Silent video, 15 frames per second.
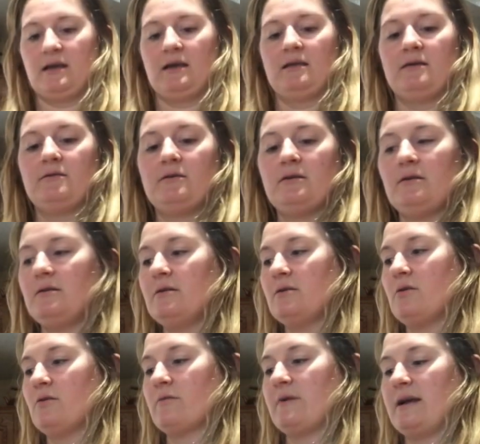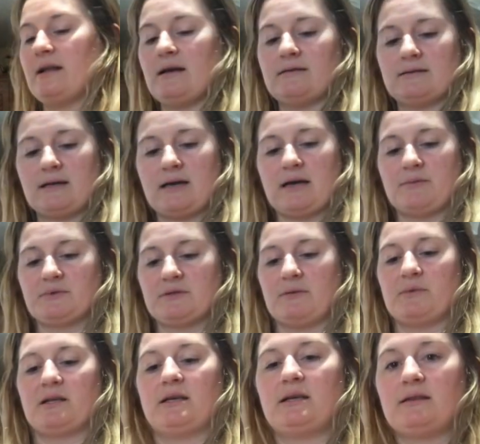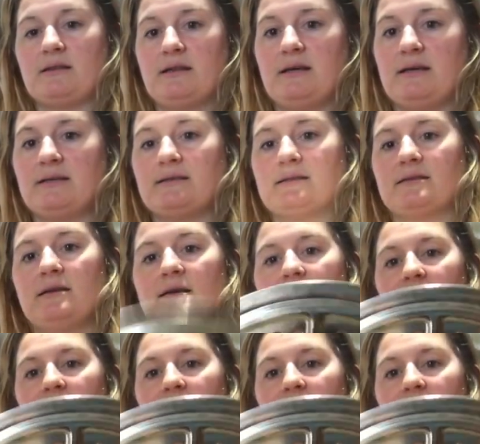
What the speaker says: And then they're gonna go right on top. So I'm gonna get this